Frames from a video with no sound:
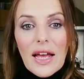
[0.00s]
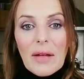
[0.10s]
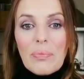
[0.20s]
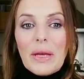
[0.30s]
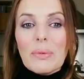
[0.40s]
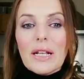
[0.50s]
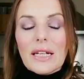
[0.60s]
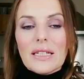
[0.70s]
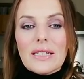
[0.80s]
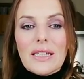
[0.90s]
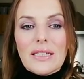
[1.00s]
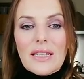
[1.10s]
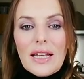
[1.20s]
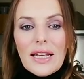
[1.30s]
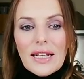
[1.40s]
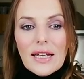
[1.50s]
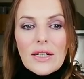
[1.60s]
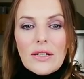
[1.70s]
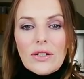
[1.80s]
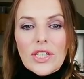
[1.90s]
And maybe, like I said, get a
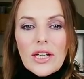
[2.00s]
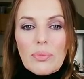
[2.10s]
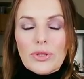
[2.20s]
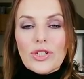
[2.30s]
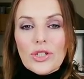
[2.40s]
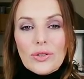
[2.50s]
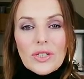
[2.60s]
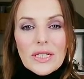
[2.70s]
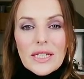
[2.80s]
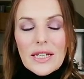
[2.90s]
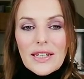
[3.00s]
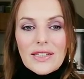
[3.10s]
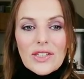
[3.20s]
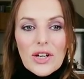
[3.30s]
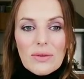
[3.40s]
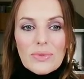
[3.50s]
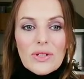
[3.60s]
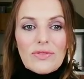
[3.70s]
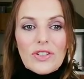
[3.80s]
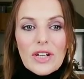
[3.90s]
lucky opportunity in terms of your